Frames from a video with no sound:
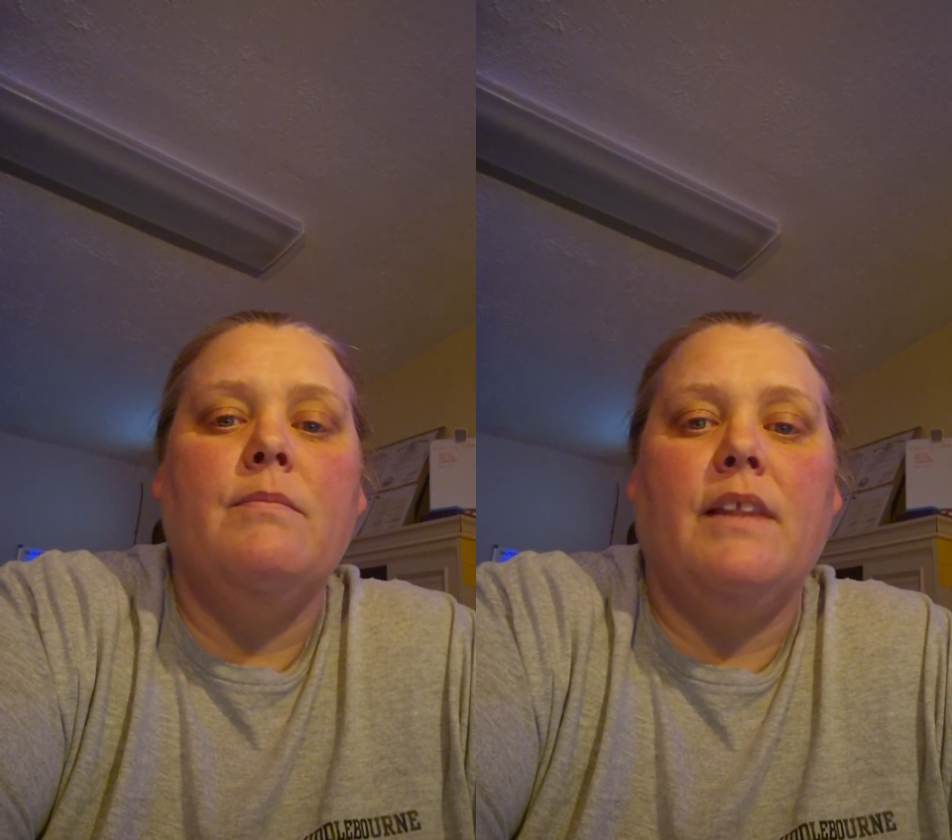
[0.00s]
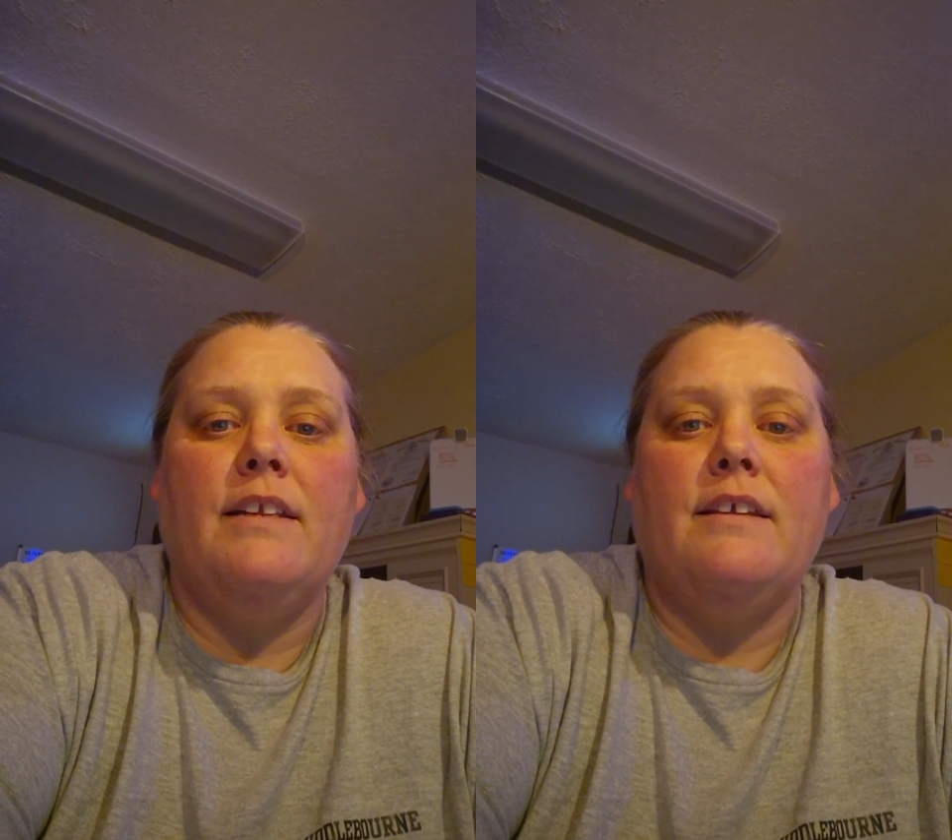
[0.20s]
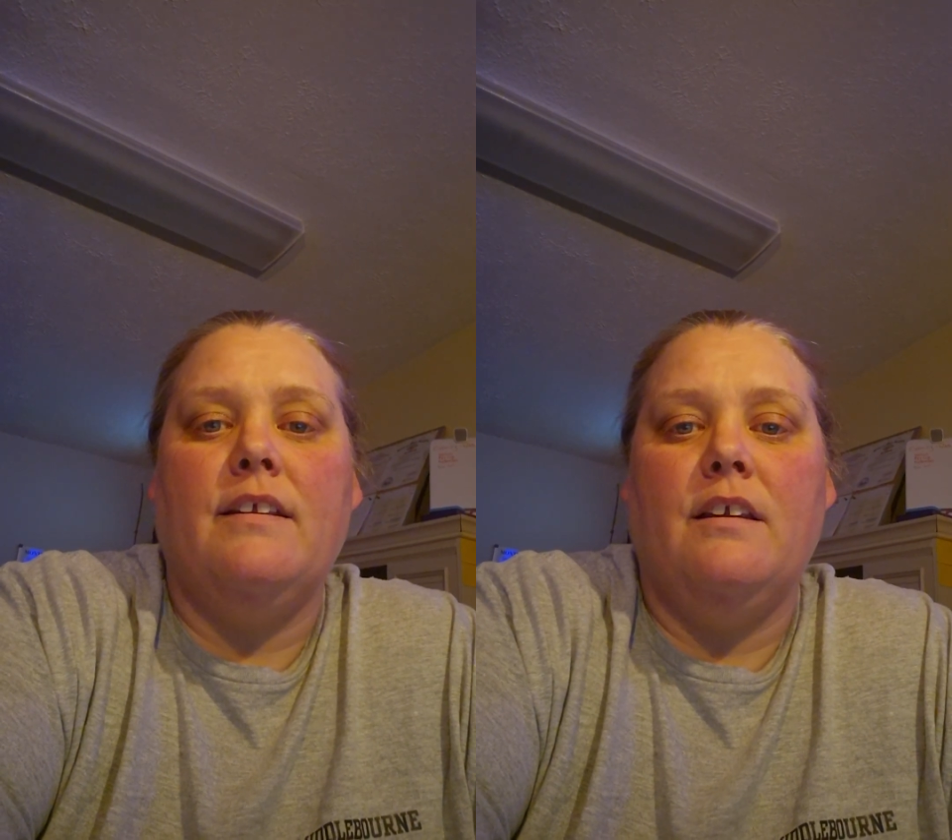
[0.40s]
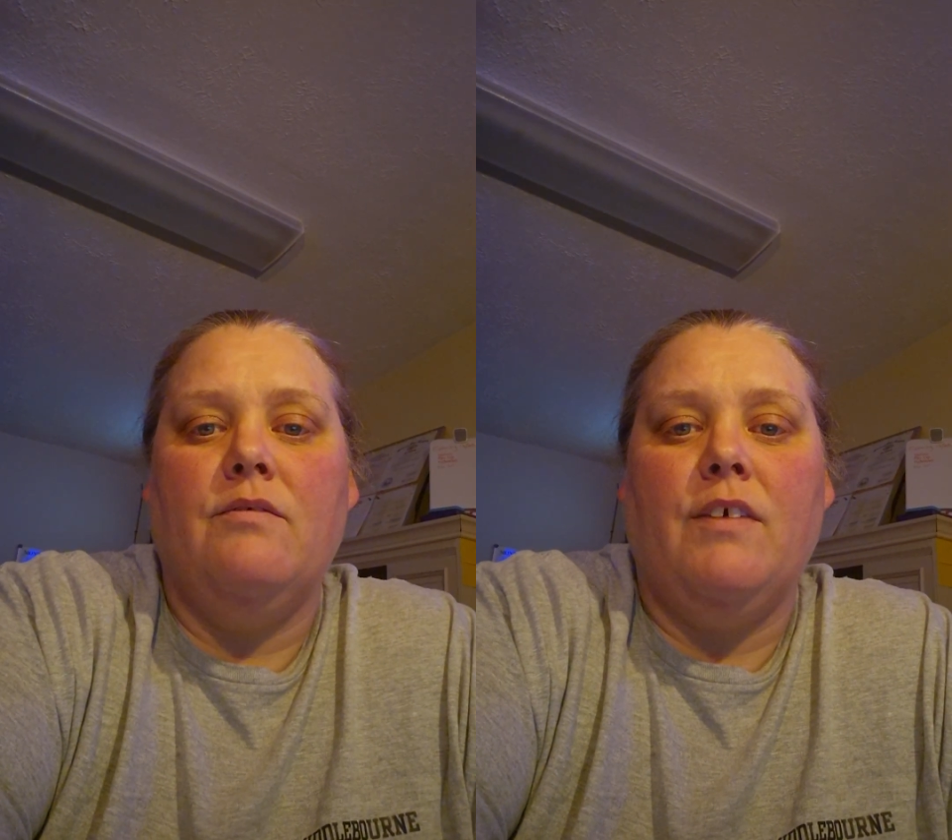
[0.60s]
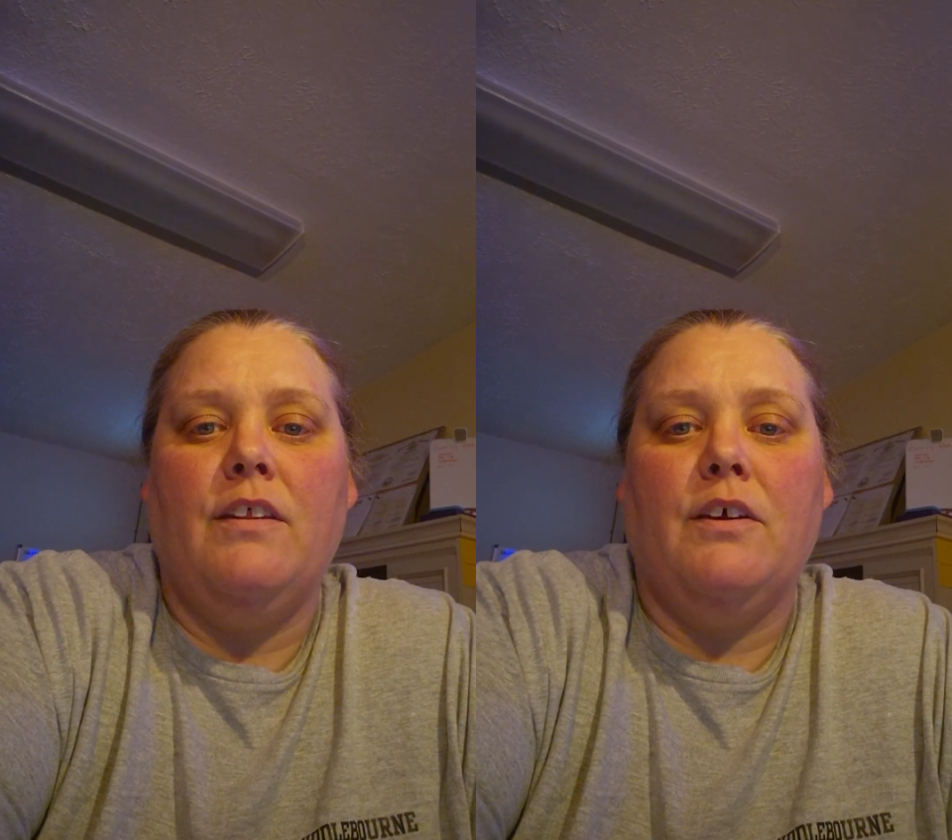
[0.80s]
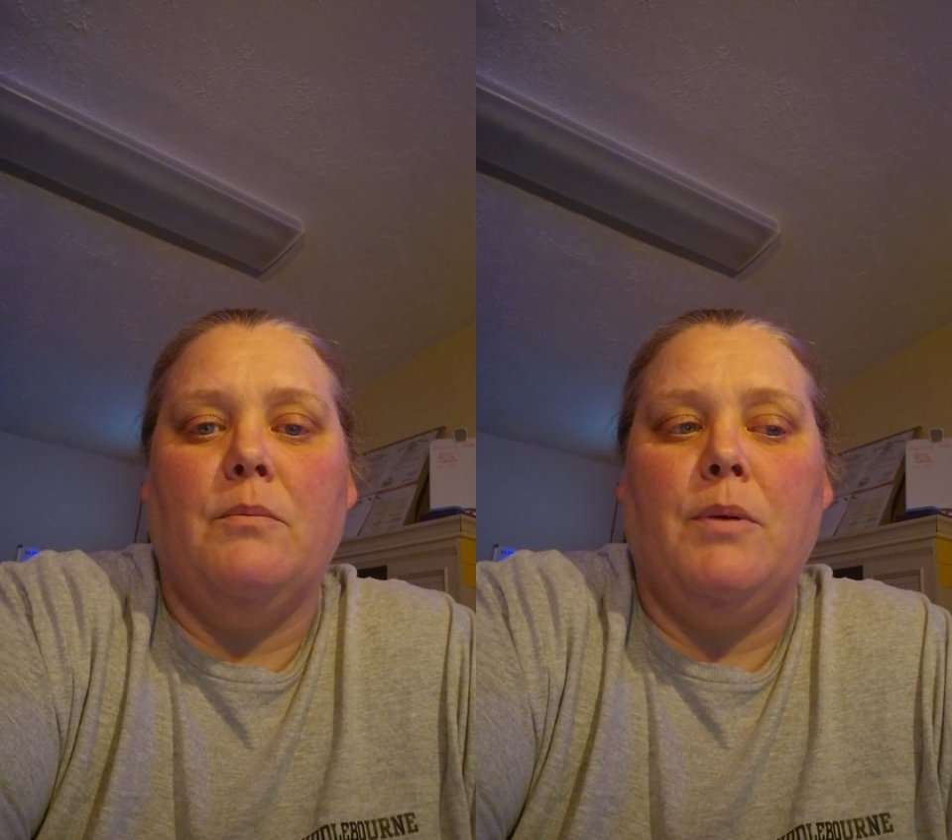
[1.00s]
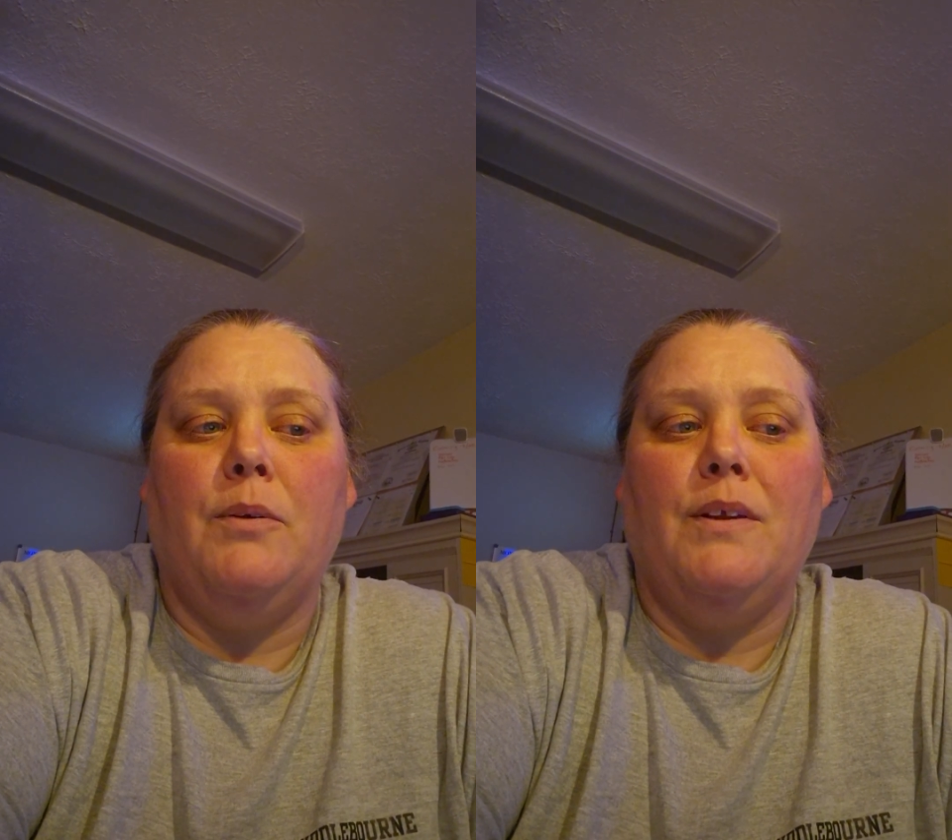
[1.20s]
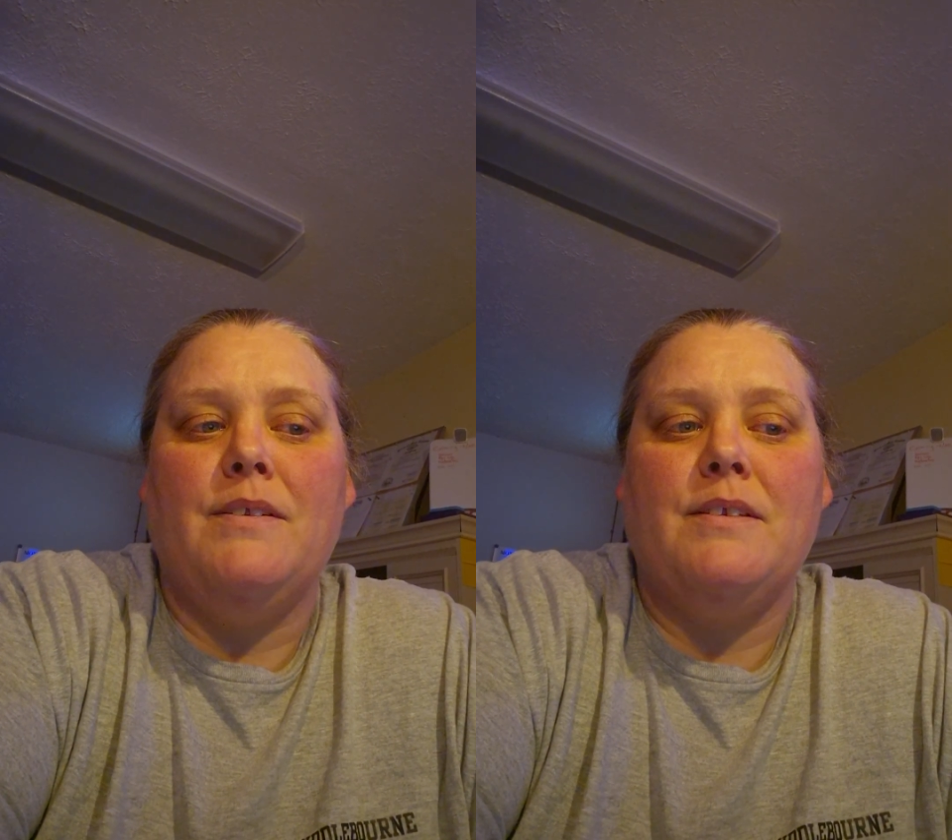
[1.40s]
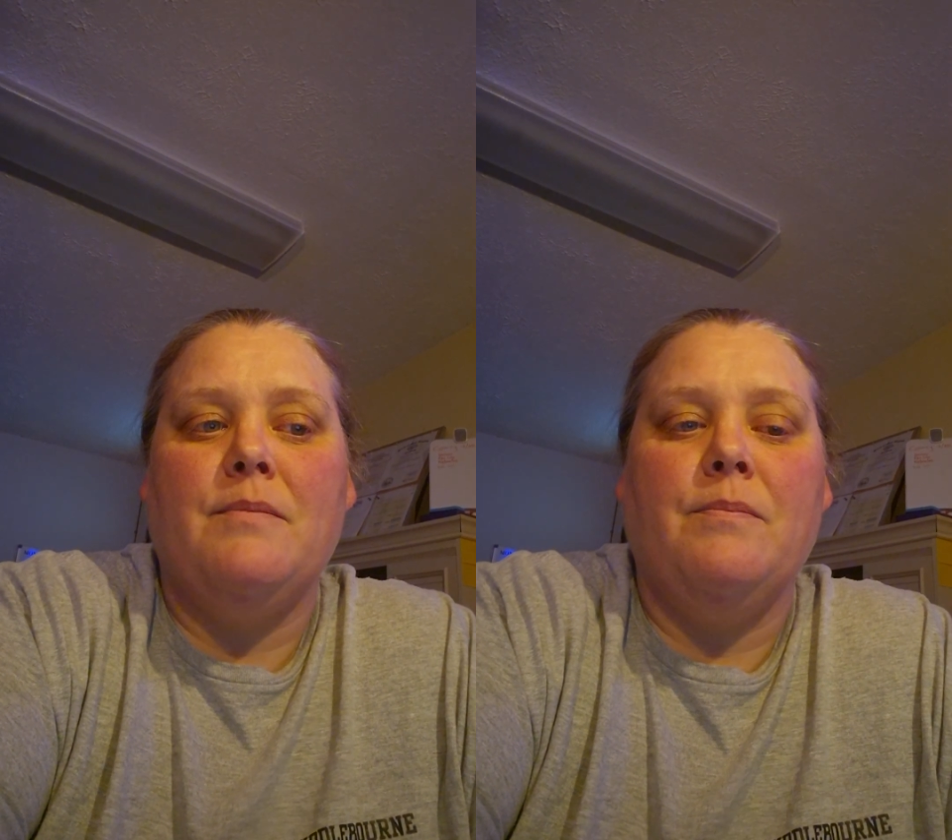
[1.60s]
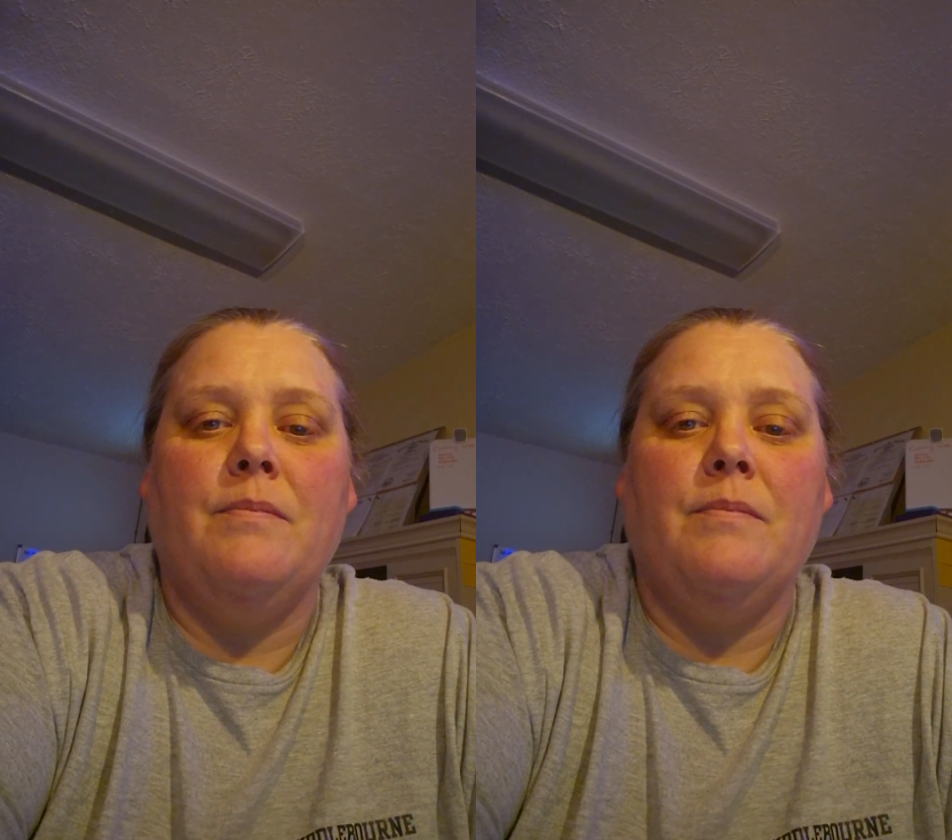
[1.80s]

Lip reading: Let's identify the components.